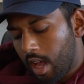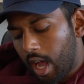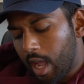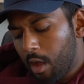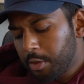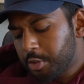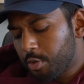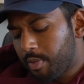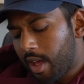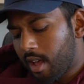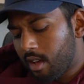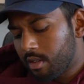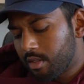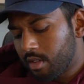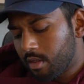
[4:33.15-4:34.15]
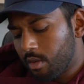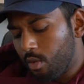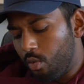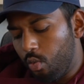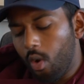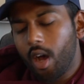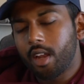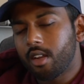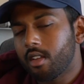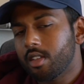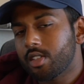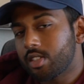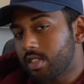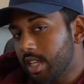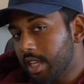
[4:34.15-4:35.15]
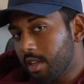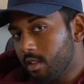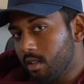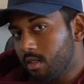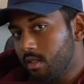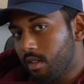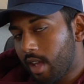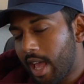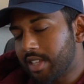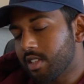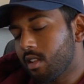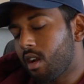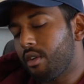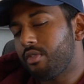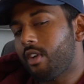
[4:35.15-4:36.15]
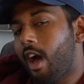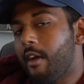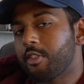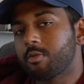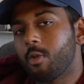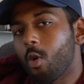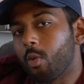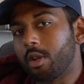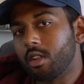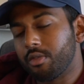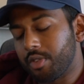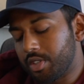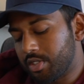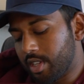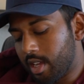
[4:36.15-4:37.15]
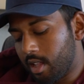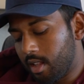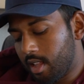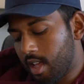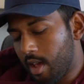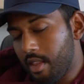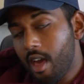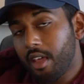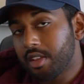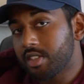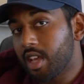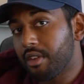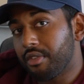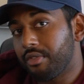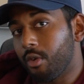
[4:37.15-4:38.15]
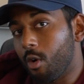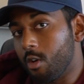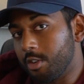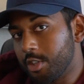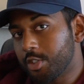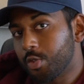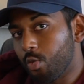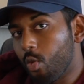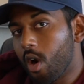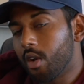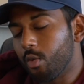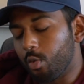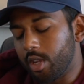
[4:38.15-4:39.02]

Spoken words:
I also found one single SLR 5-spoke wheel for sale. Not a set of 4, just one